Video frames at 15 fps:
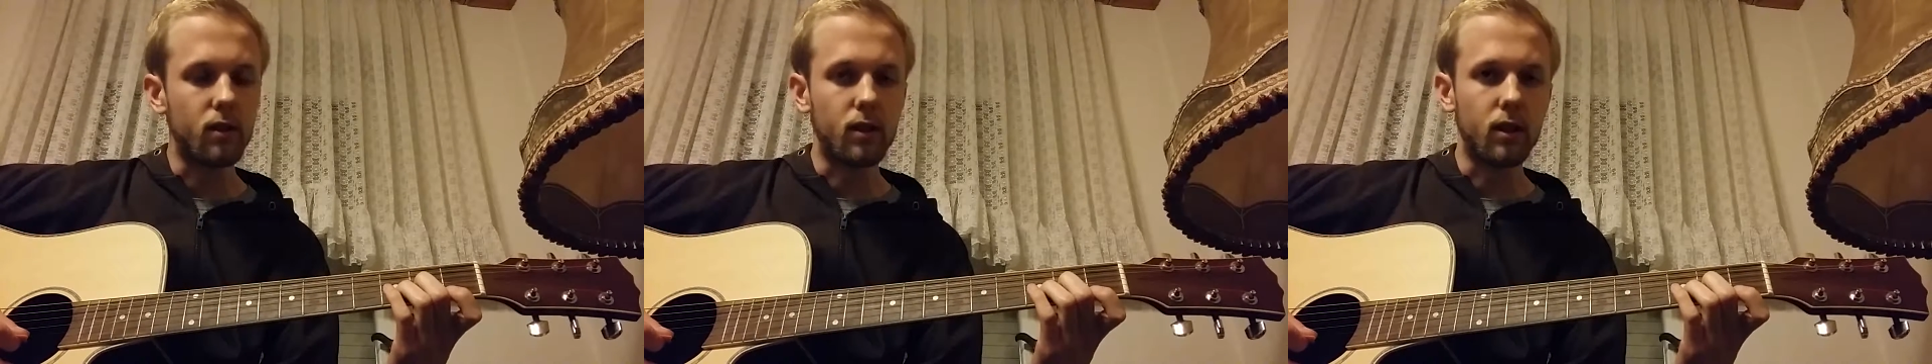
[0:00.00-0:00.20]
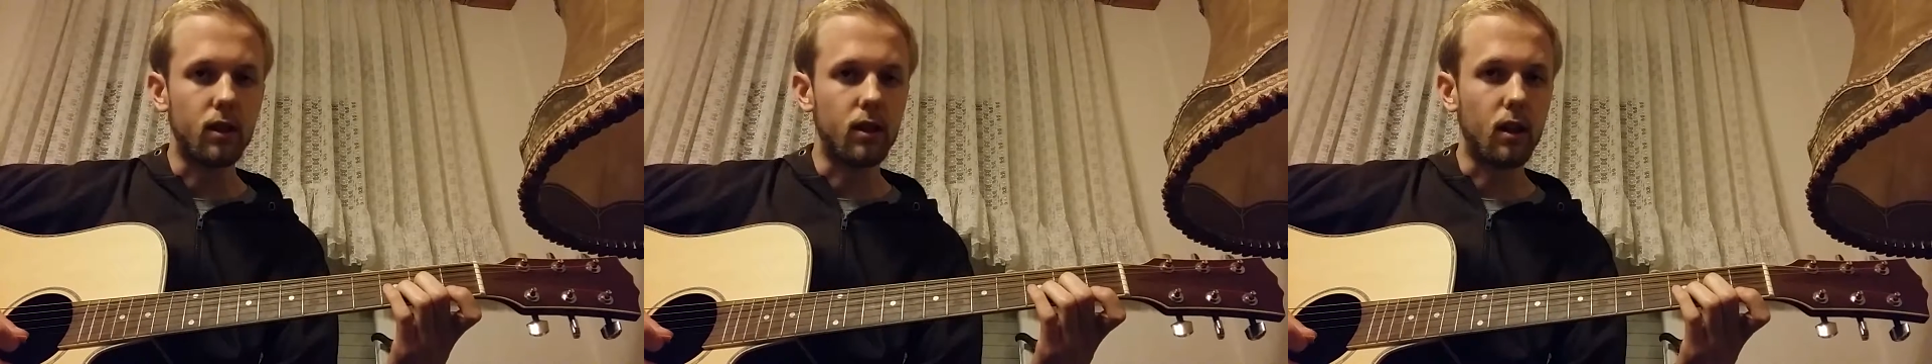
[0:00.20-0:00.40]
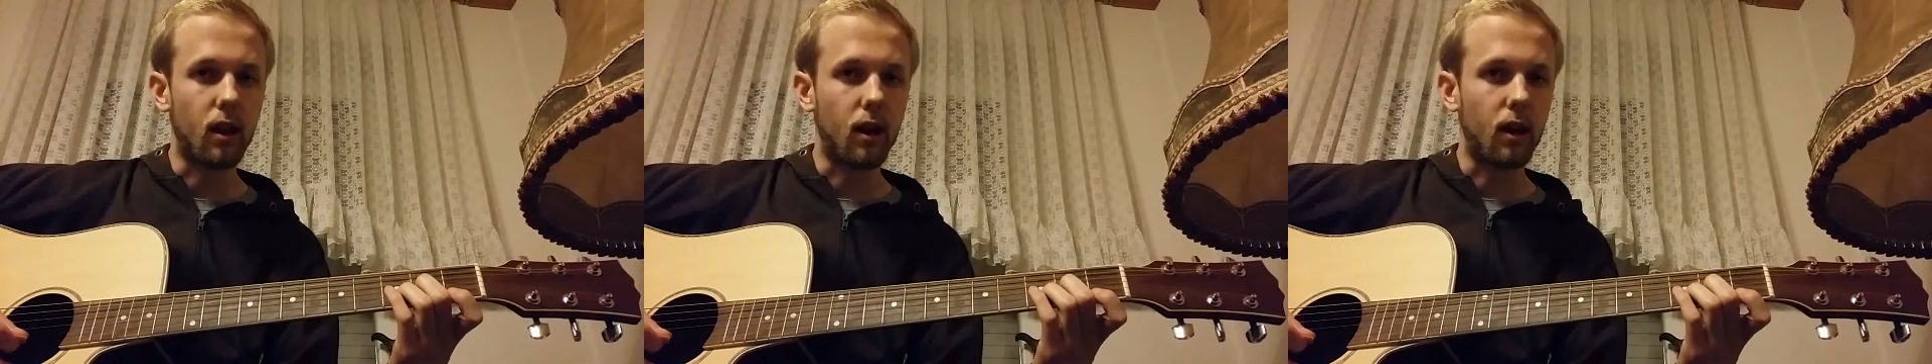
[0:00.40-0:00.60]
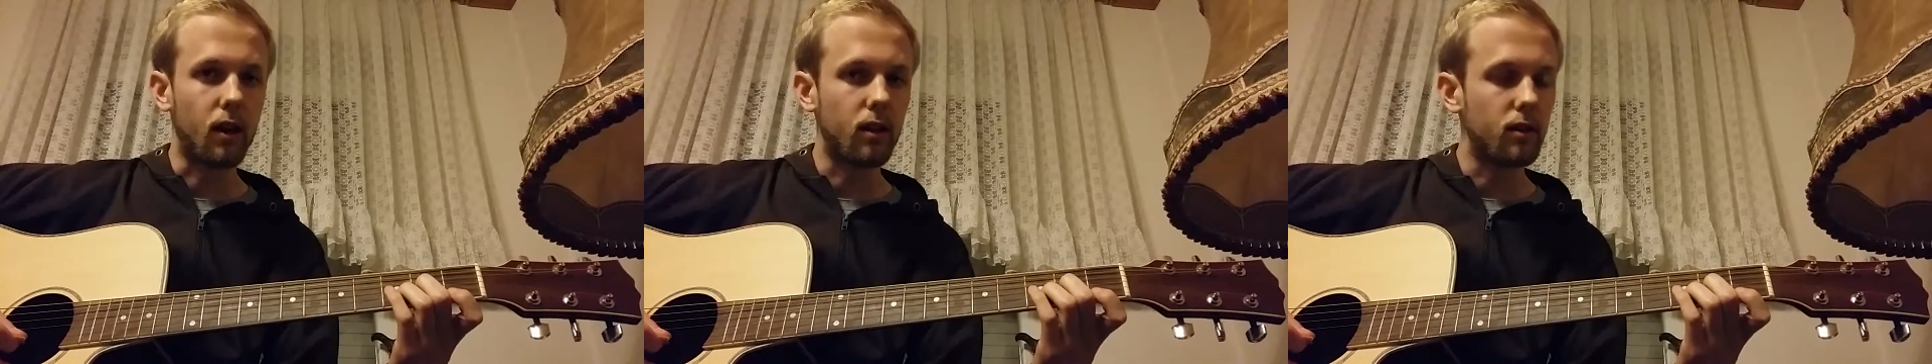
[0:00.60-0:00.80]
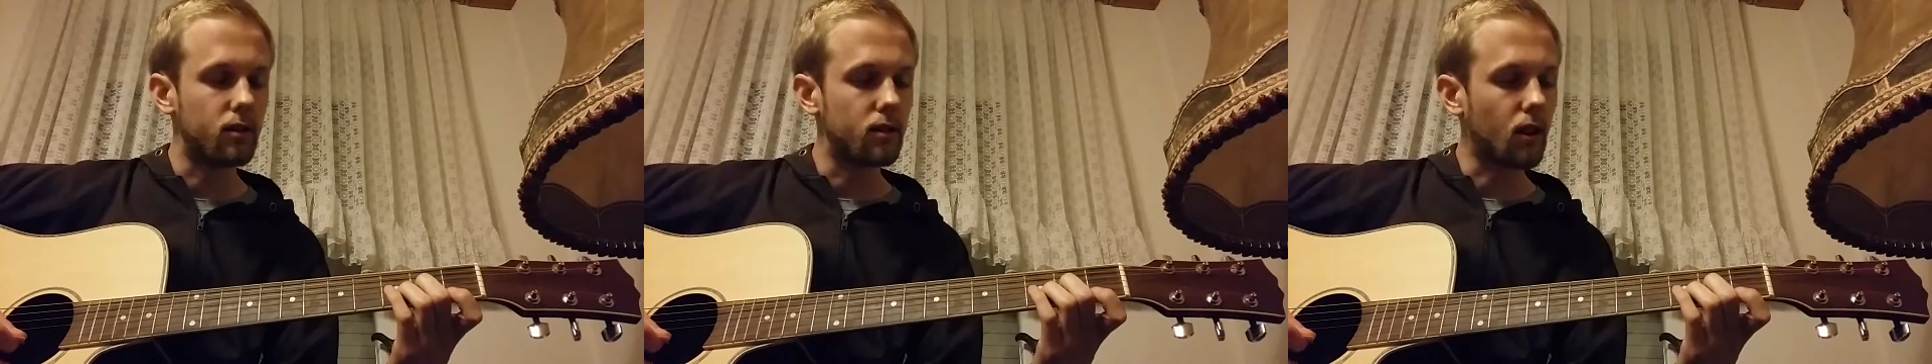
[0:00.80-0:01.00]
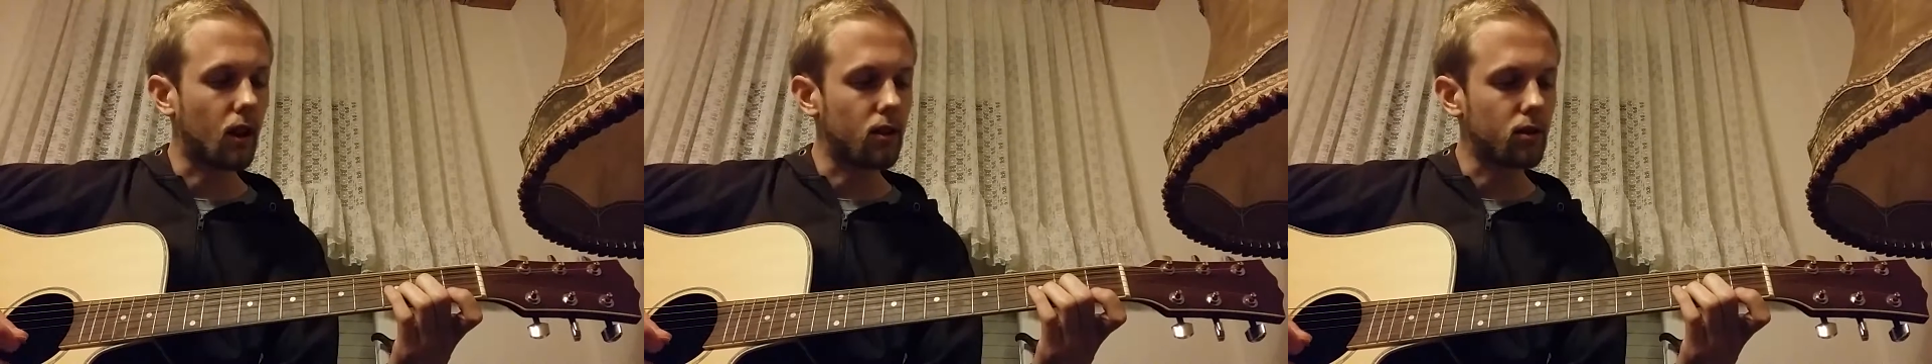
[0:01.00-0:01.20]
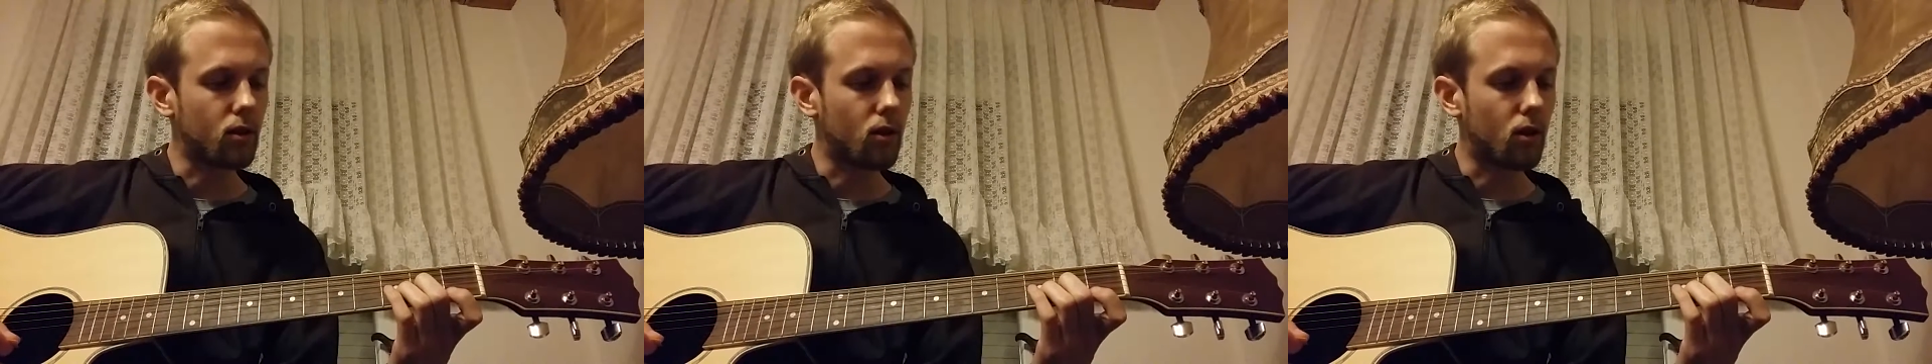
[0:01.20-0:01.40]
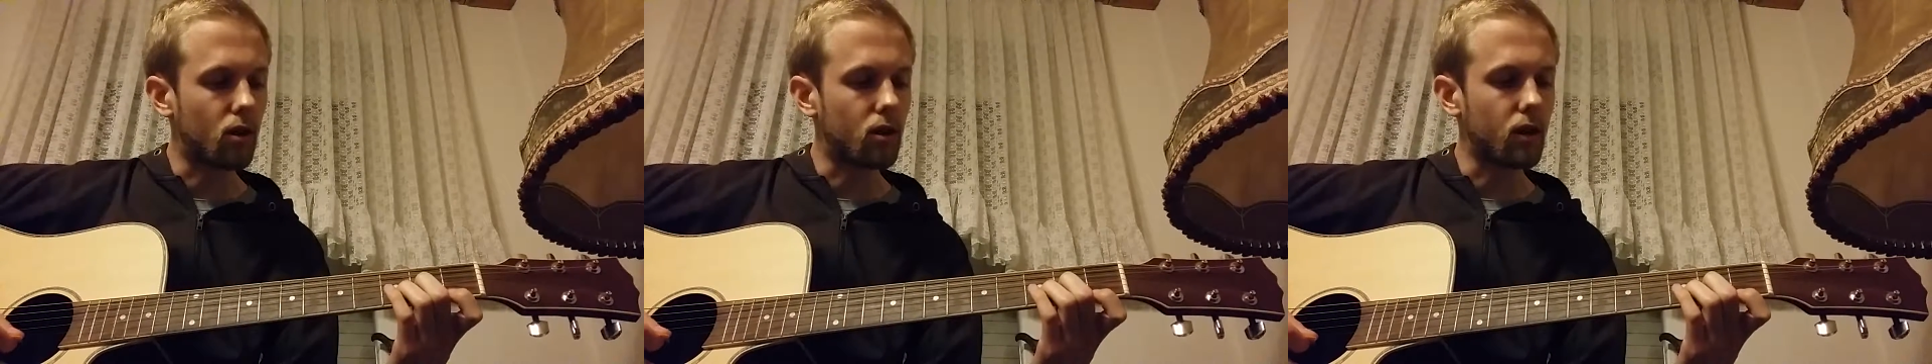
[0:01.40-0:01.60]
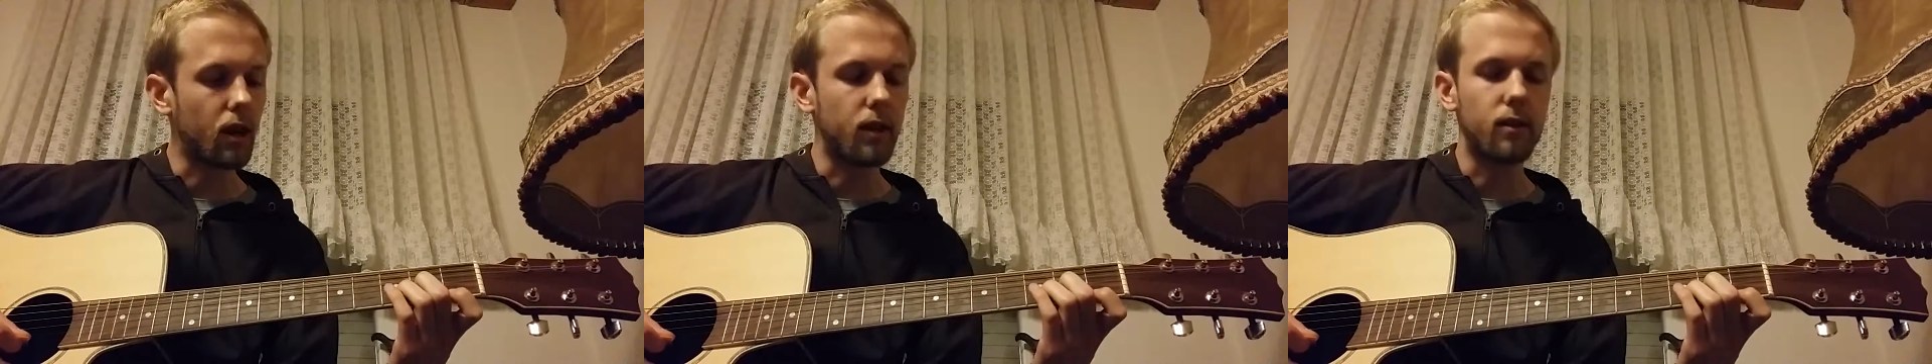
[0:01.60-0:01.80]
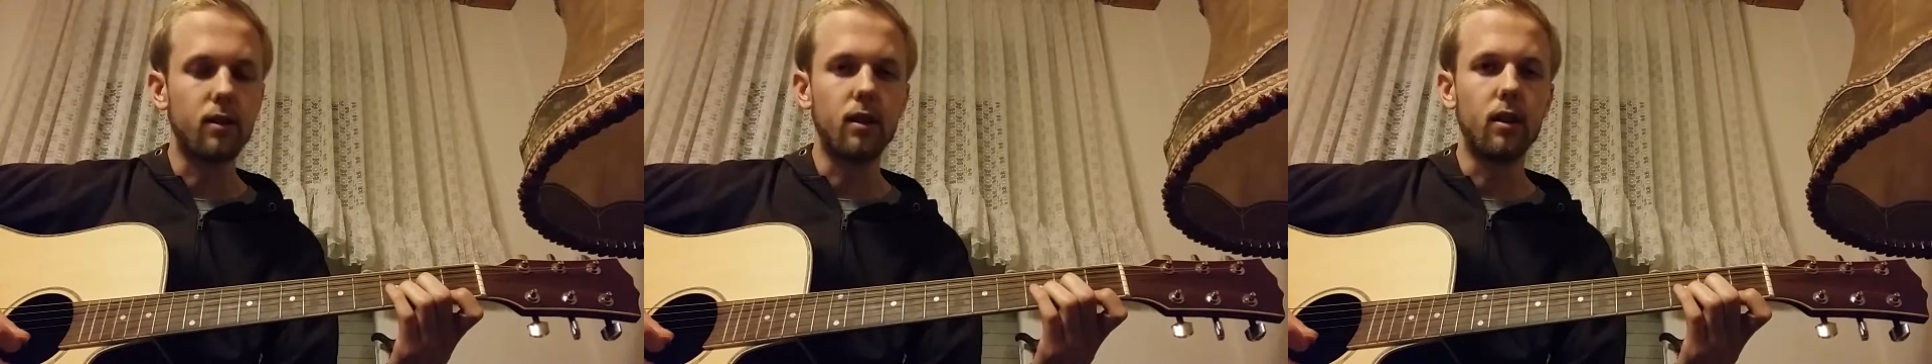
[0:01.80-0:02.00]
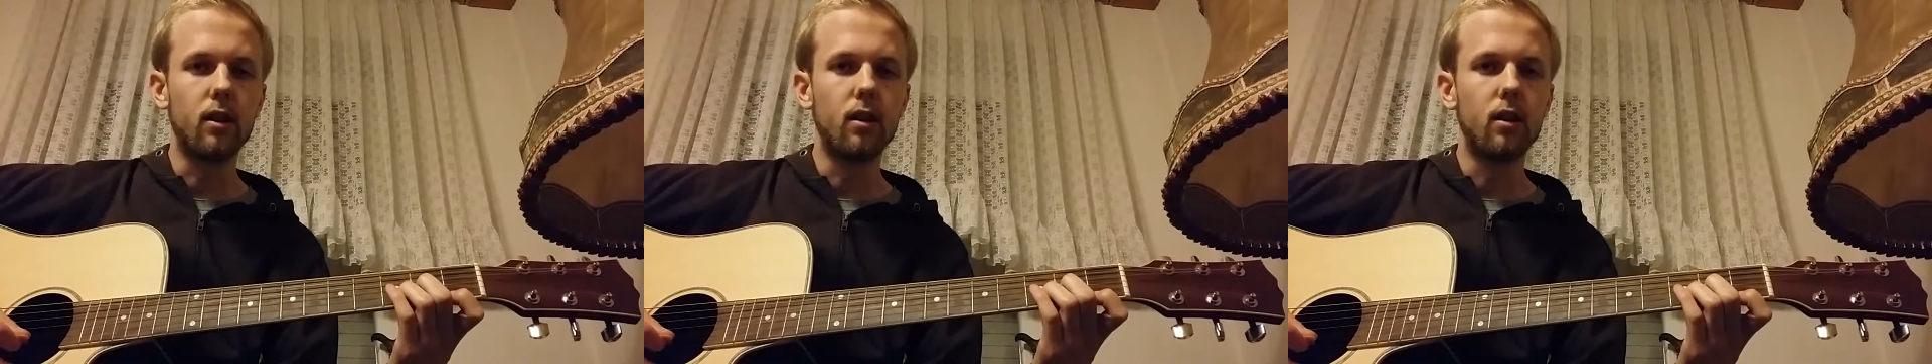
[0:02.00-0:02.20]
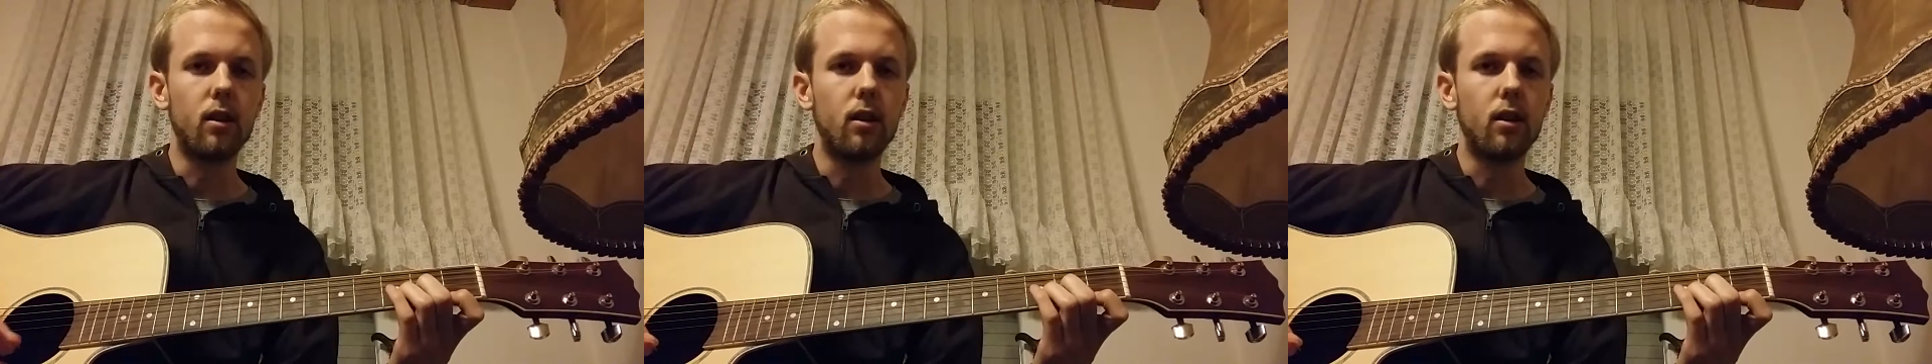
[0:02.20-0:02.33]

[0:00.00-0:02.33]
the sus chord and the